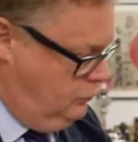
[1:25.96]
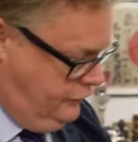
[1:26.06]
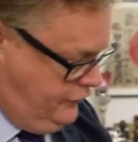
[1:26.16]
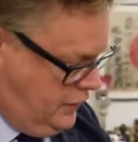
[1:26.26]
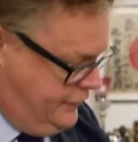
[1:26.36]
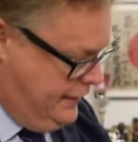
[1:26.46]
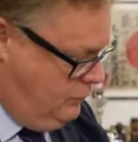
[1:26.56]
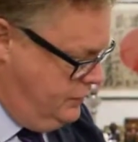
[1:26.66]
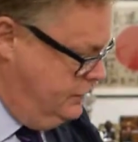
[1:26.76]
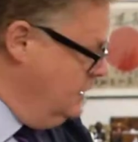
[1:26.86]
I'd want to fire that
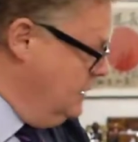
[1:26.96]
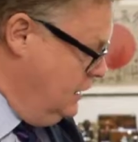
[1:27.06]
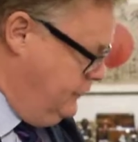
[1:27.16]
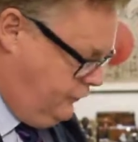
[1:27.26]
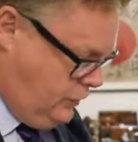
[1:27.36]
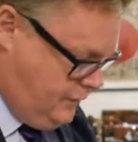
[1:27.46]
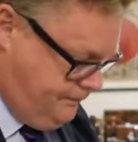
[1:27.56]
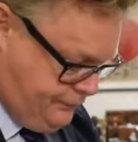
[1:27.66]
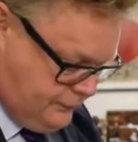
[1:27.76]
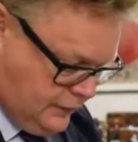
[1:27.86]
one. And for
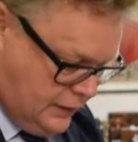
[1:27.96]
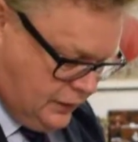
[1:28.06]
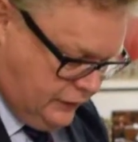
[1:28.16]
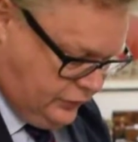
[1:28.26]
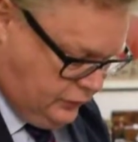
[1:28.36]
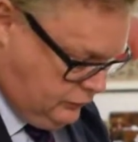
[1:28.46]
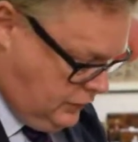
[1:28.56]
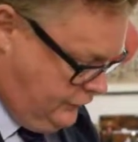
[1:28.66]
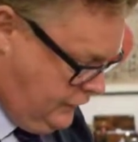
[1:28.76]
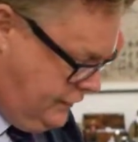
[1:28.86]
a nice little
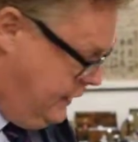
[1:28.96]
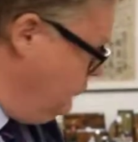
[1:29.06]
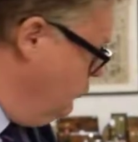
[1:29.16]
rifle like that,